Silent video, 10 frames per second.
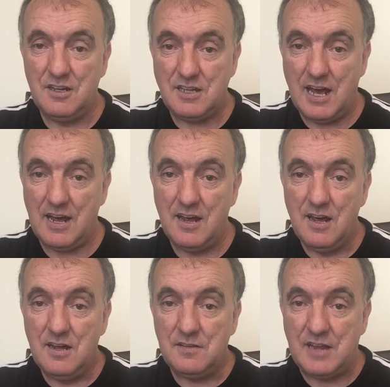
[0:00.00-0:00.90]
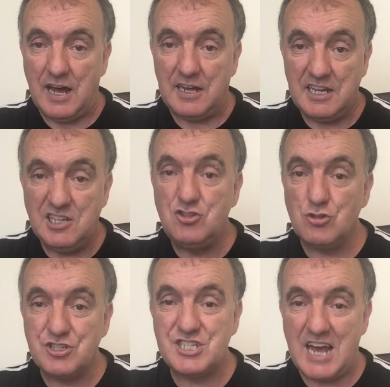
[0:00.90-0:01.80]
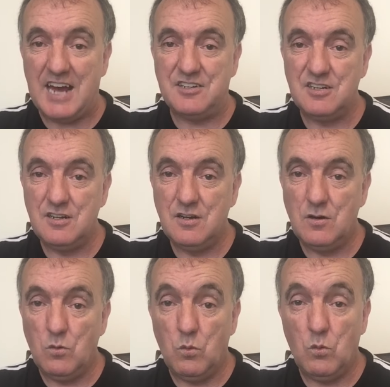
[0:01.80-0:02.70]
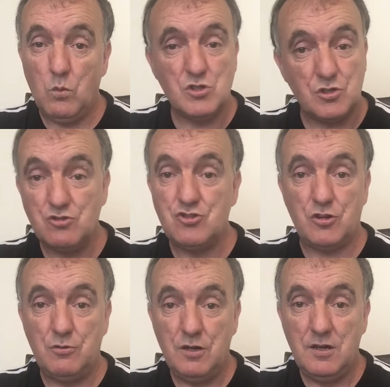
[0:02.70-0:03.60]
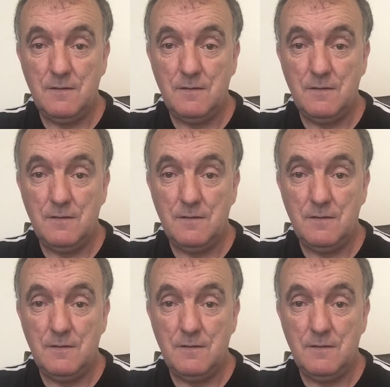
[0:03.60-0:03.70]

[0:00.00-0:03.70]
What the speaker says: that he just said was untrue.